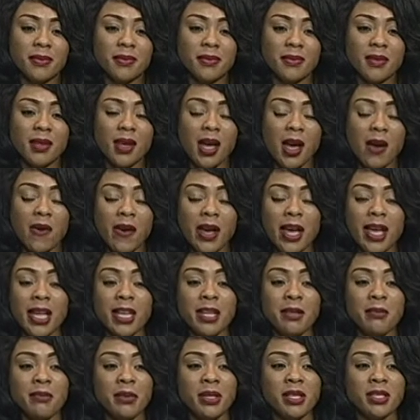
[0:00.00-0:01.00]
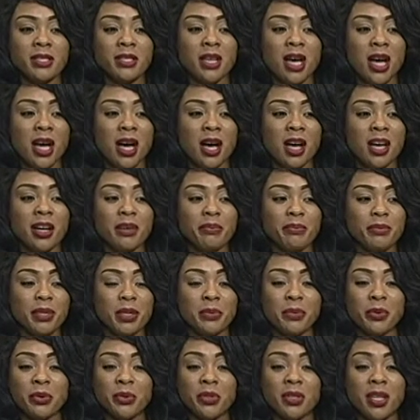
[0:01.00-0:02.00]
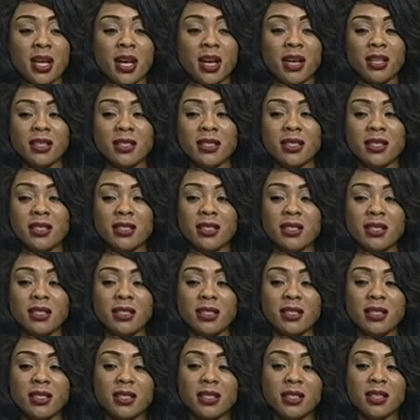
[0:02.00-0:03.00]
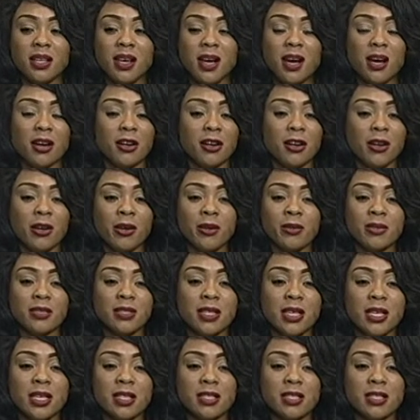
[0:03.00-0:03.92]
Our enemies are people that are close.